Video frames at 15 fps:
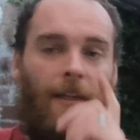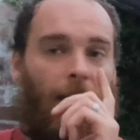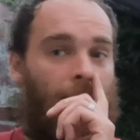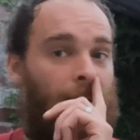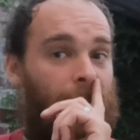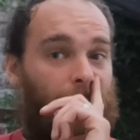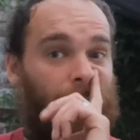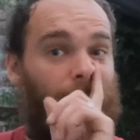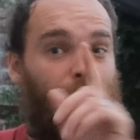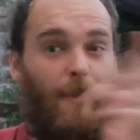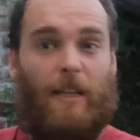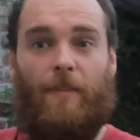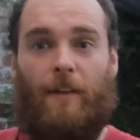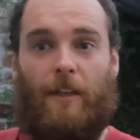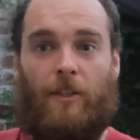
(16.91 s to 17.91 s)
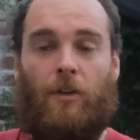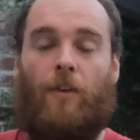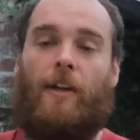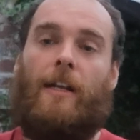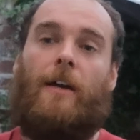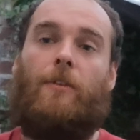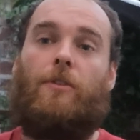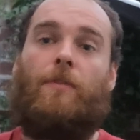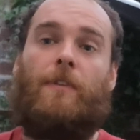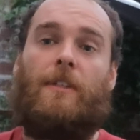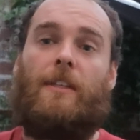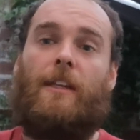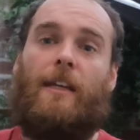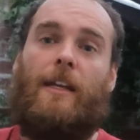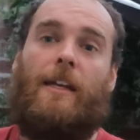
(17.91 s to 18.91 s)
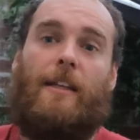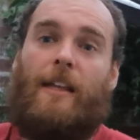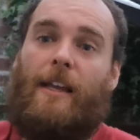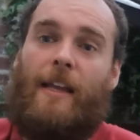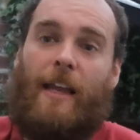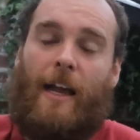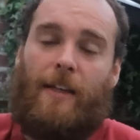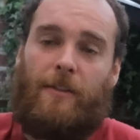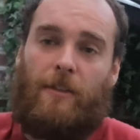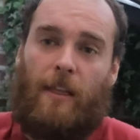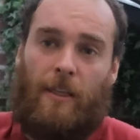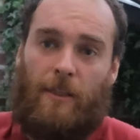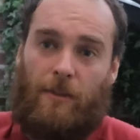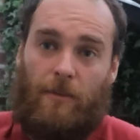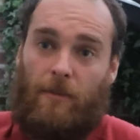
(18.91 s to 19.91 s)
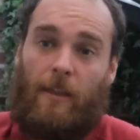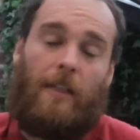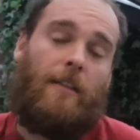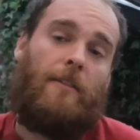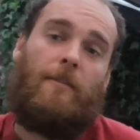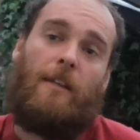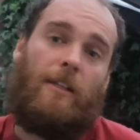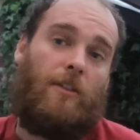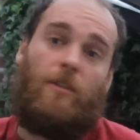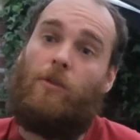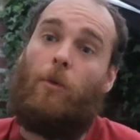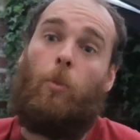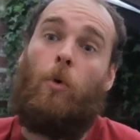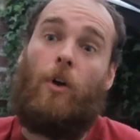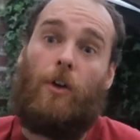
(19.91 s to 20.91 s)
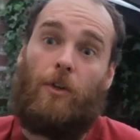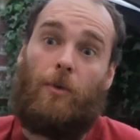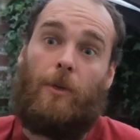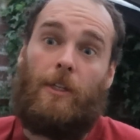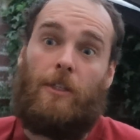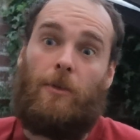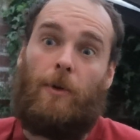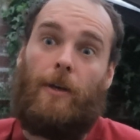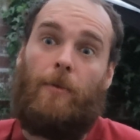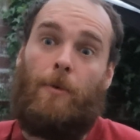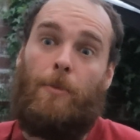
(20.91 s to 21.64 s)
And being a Victorian house, obviously, it has things, it needs the work doing to it.